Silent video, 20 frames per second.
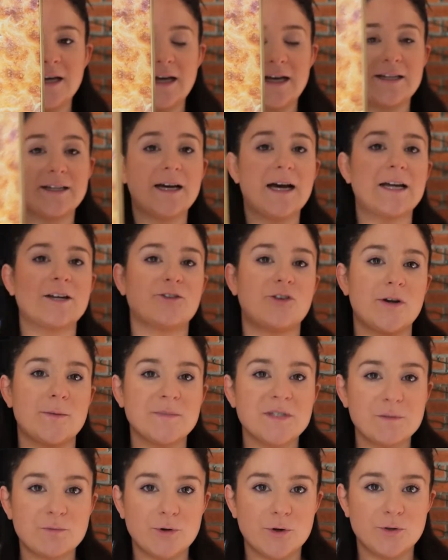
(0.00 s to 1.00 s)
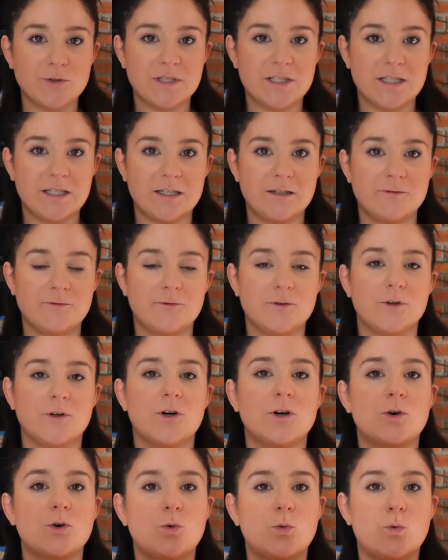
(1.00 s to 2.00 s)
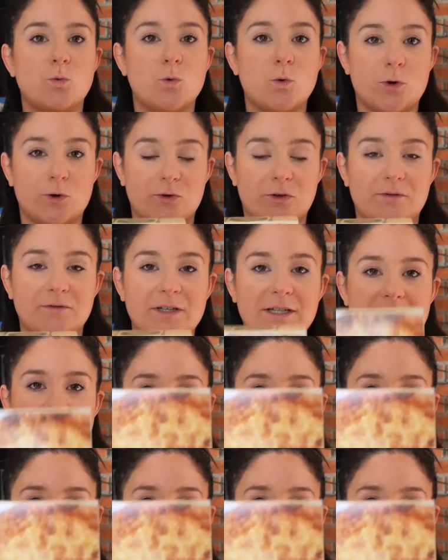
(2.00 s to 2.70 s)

and 9 grams protein for a quarter of this.